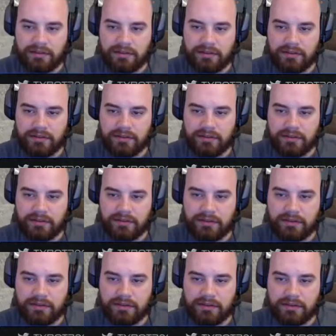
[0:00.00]
So it
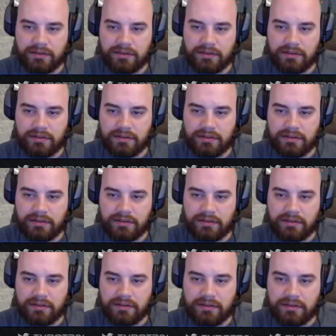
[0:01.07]
almost makes more sense for the
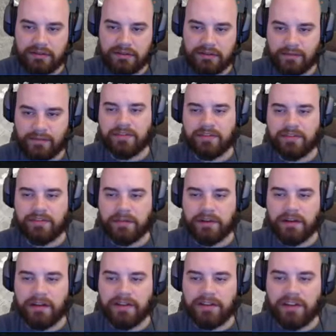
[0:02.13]
planetary survey to be
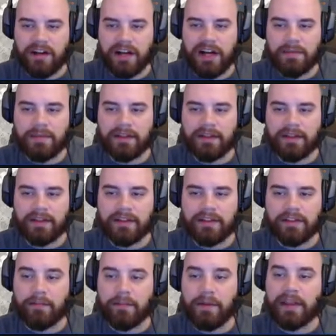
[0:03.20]
on top, and
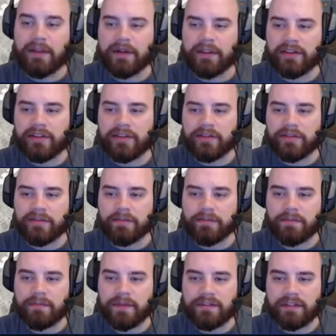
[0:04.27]
by the way, this
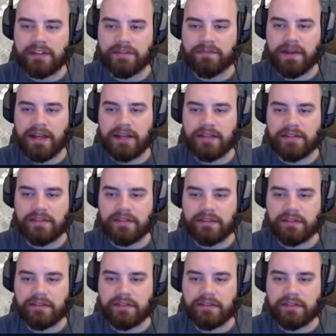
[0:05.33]
expands.